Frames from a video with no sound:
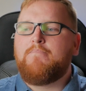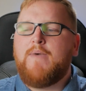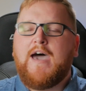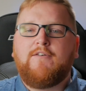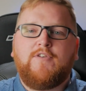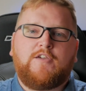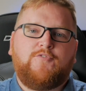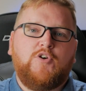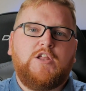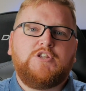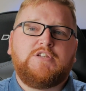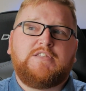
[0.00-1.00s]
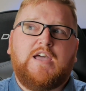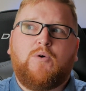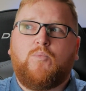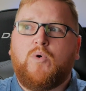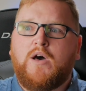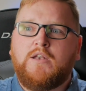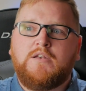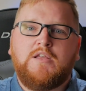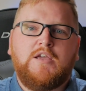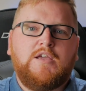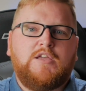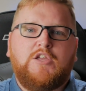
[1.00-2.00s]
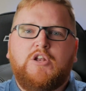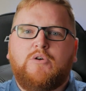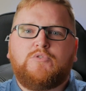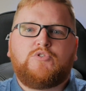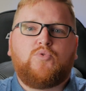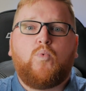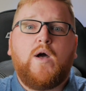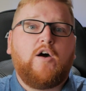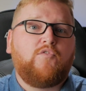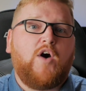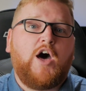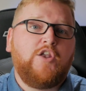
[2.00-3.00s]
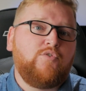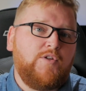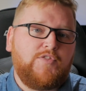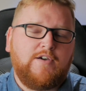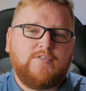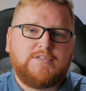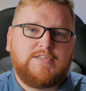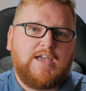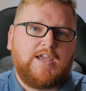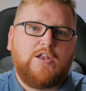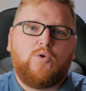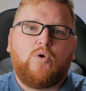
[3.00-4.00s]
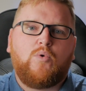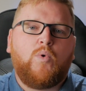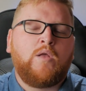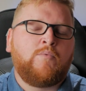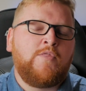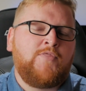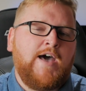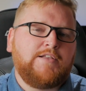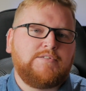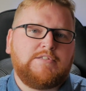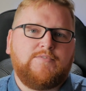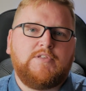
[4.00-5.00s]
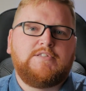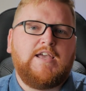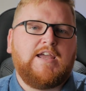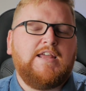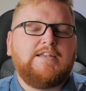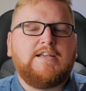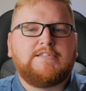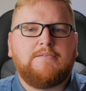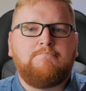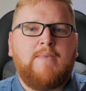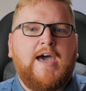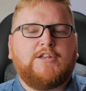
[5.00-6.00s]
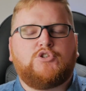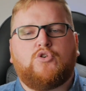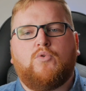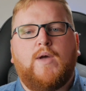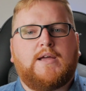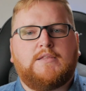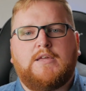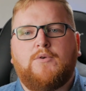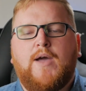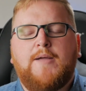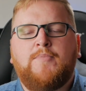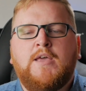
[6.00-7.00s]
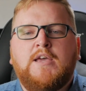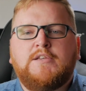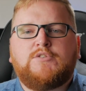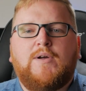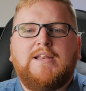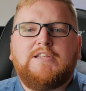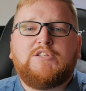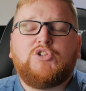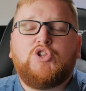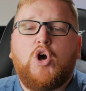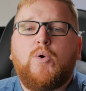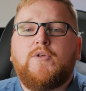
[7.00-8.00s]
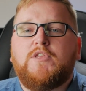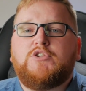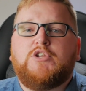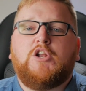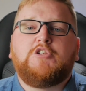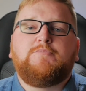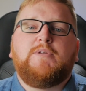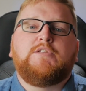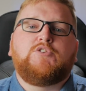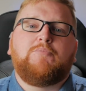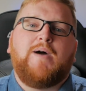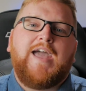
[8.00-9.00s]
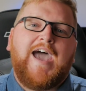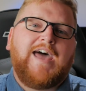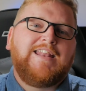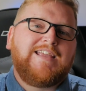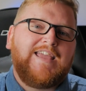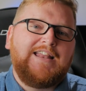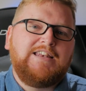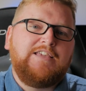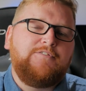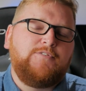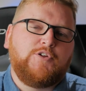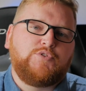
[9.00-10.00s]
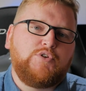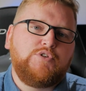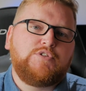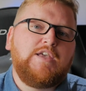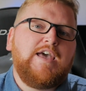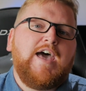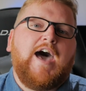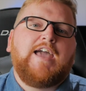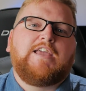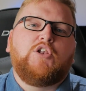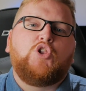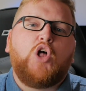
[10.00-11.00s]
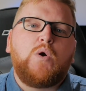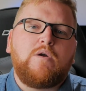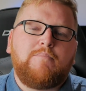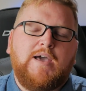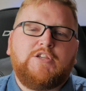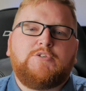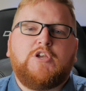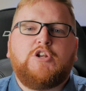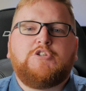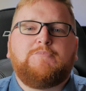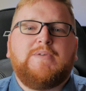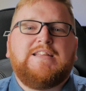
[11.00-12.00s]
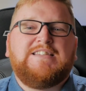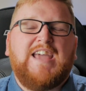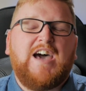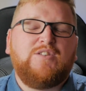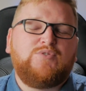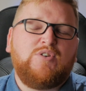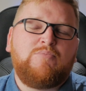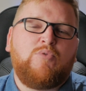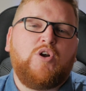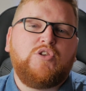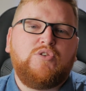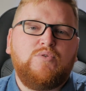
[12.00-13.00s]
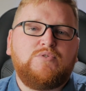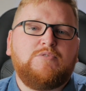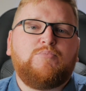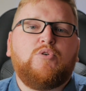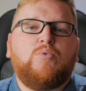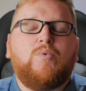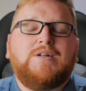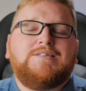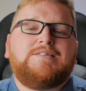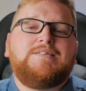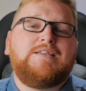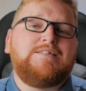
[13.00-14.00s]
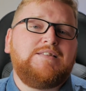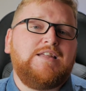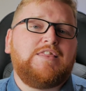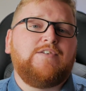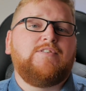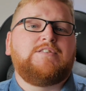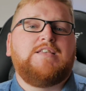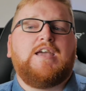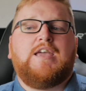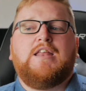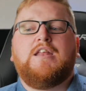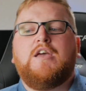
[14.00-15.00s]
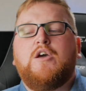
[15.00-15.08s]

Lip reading: Mavic footage is at 1/1200th of a second or 1/1000th of a second, it doesn't match correctly, right? So I need to lower the shutter speed. So by adding ND filters, I can lower my shutter speed down to a more usable 1/60th of a second,